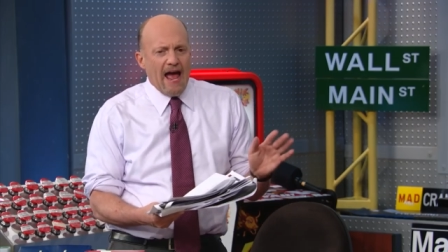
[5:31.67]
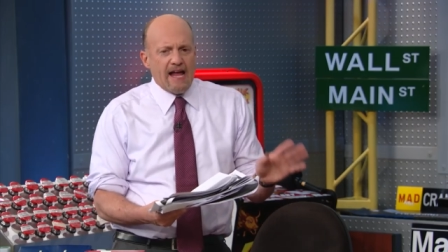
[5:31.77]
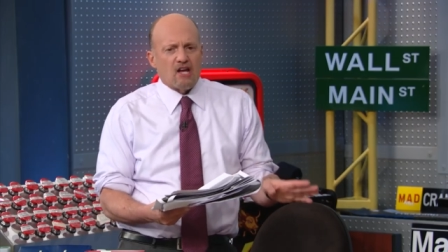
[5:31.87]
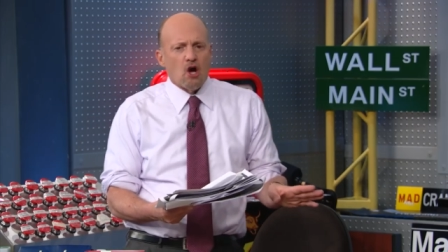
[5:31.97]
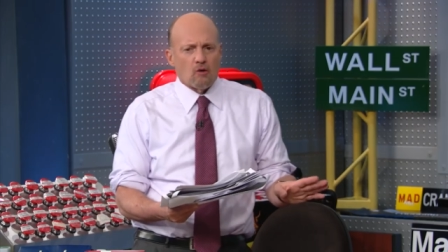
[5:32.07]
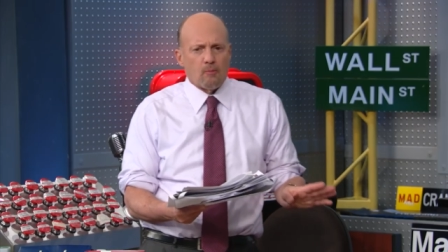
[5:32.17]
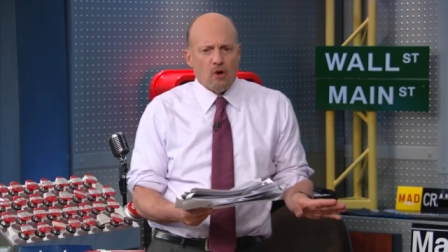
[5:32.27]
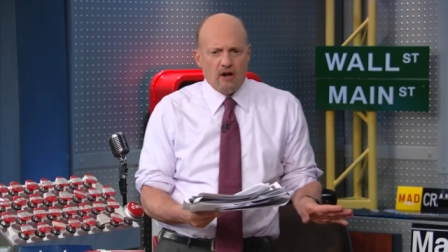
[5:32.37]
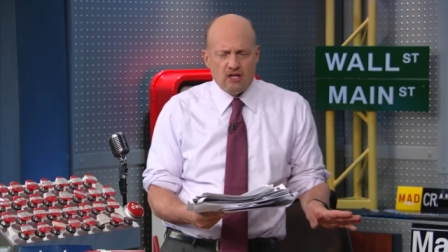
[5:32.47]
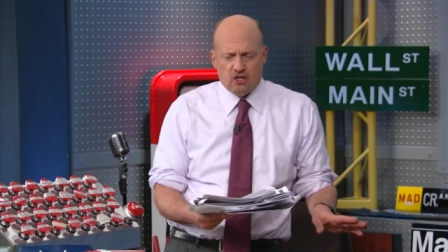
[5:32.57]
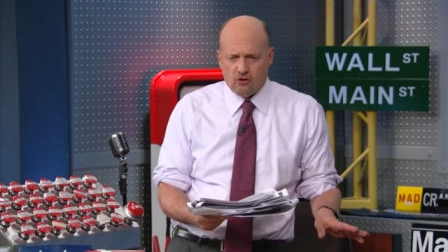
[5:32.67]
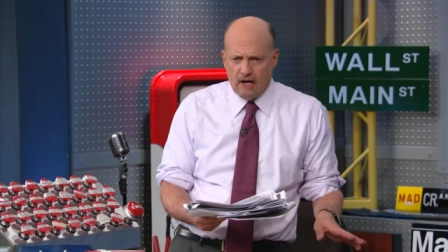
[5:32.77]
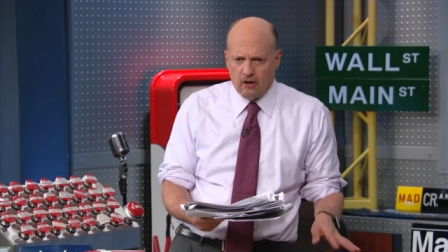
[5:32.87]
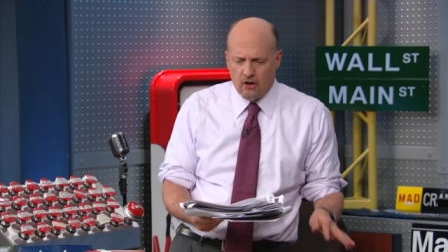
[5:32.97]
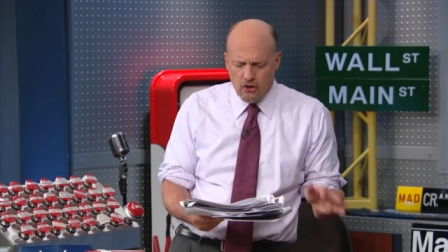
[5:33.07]
Agco reported not so
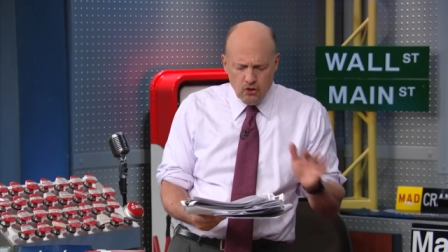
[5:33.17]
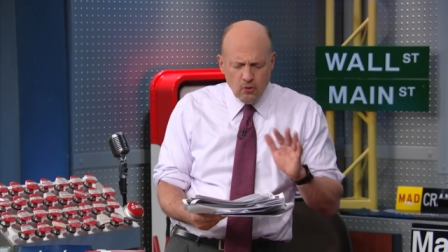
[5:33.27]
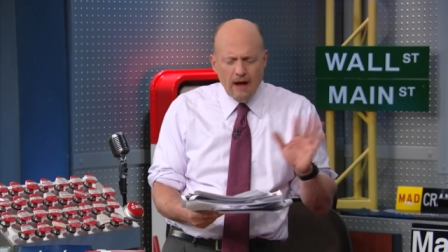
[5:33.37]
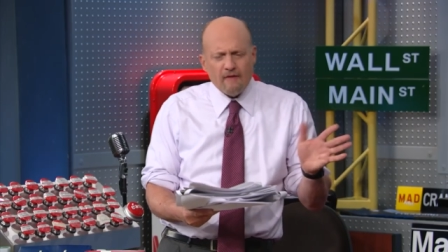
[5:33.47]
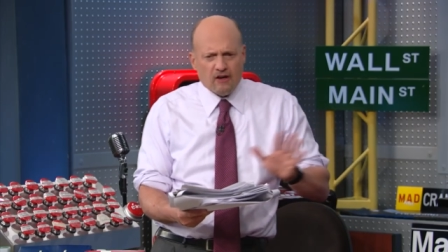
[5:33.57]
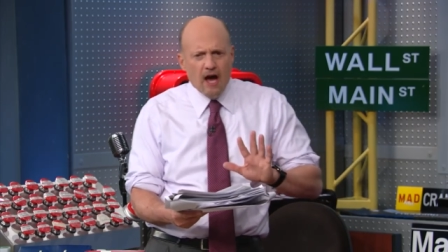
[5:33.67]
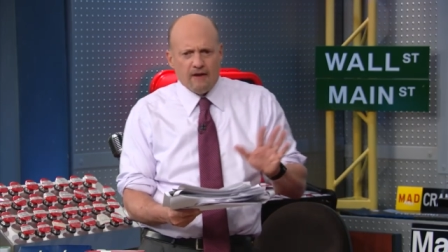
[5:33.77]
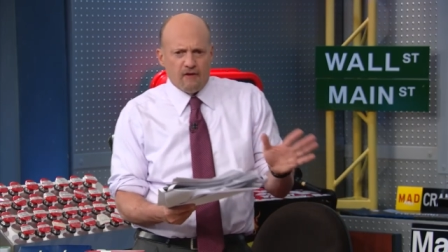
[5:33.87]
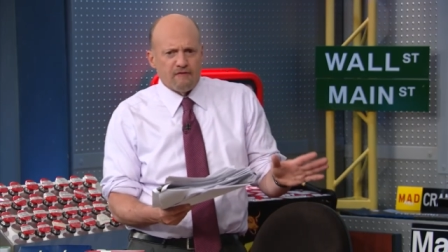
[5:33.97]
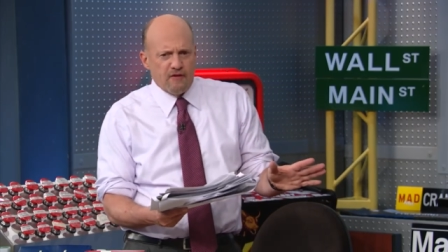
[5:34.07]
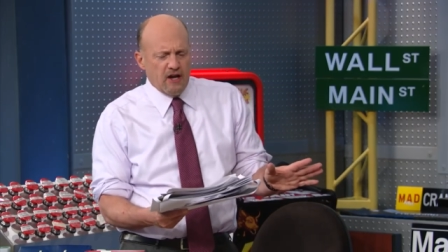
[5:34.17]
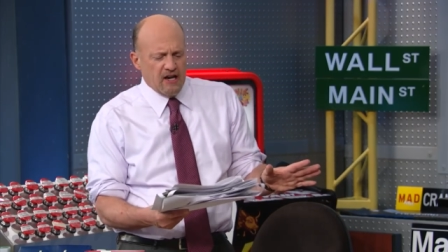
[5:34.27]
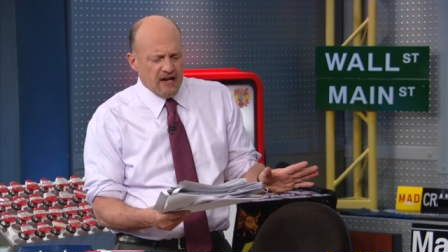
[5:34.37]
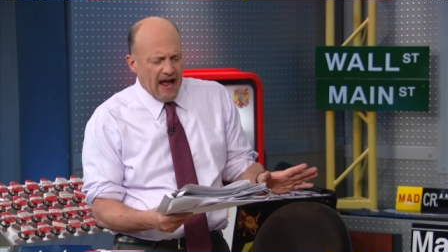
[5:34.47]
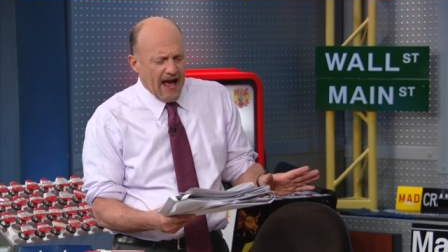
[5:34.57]
great quarter. You do have a kind of
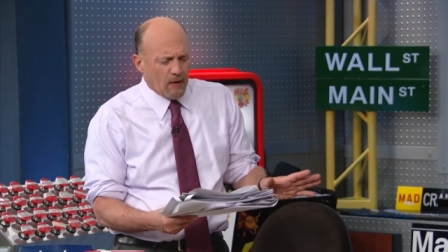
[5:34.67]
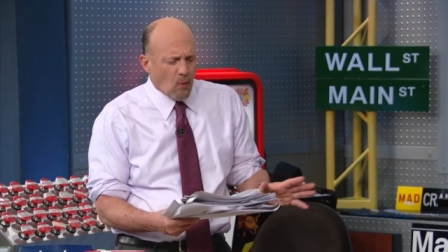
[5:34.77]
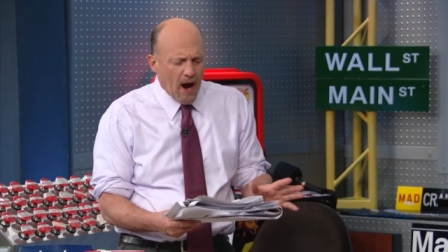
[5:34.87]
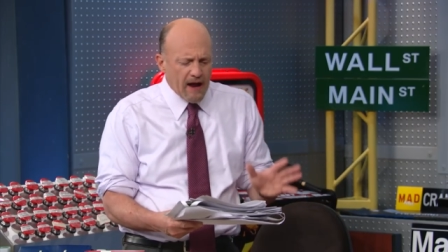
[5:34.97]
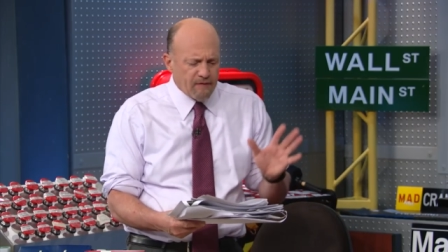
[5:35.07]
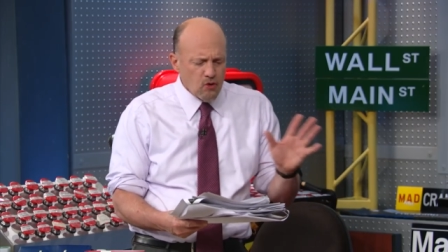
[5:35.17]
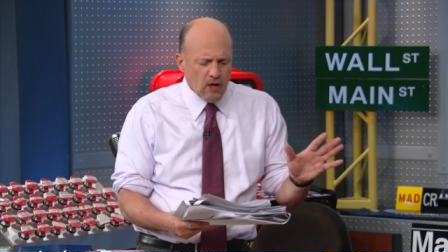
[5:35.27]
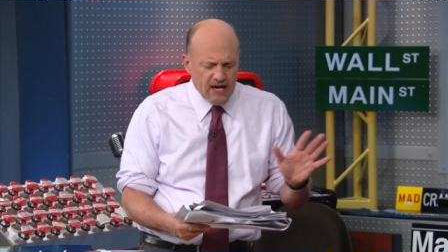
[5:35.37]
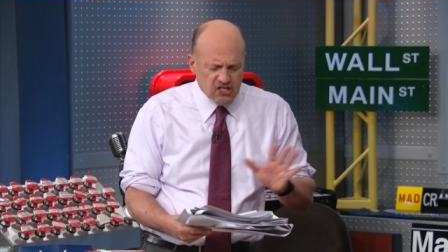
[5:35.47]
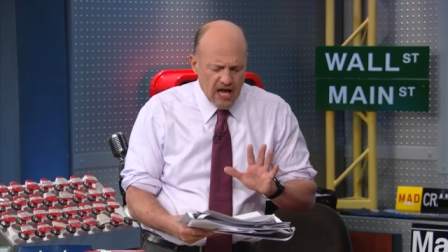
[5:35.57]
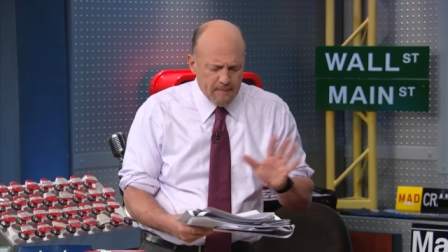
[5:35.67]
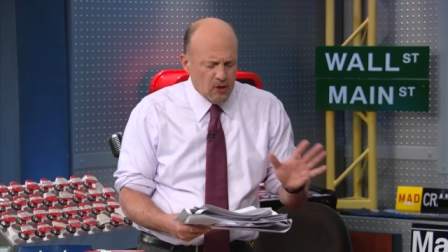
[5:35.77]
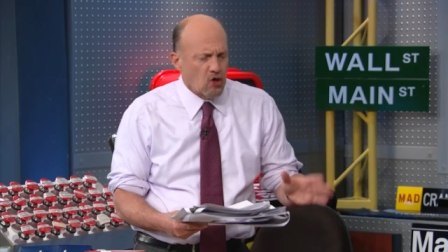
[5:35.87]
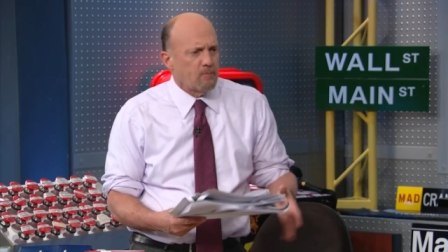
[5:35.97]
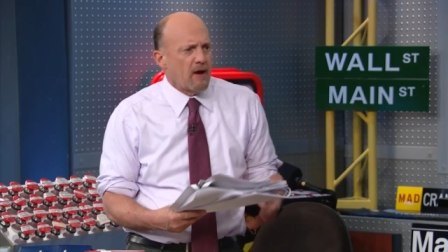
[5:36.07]
affinity to ag. Why have you guys not
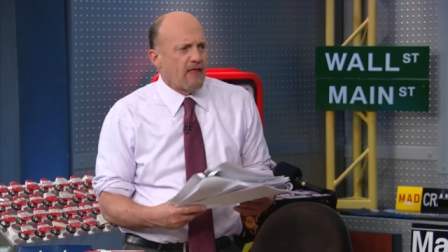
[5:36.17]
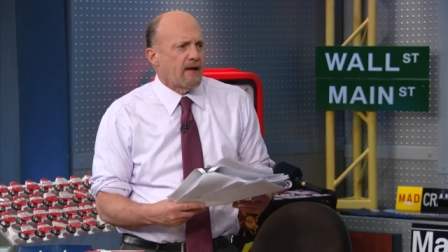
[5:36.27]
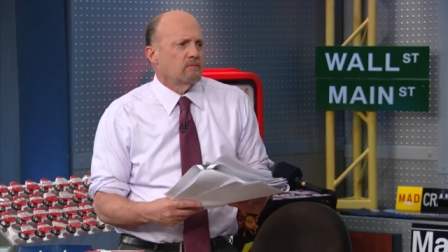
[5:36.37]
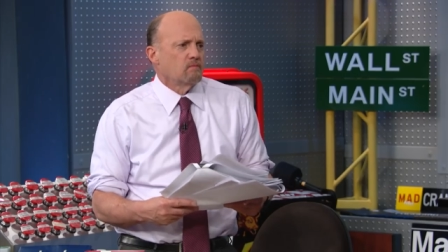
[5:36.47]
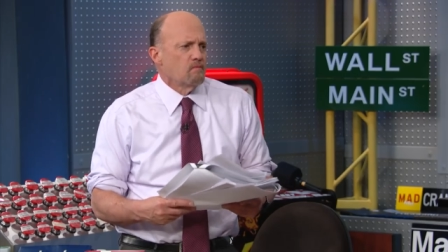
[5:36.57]
been hurt by that?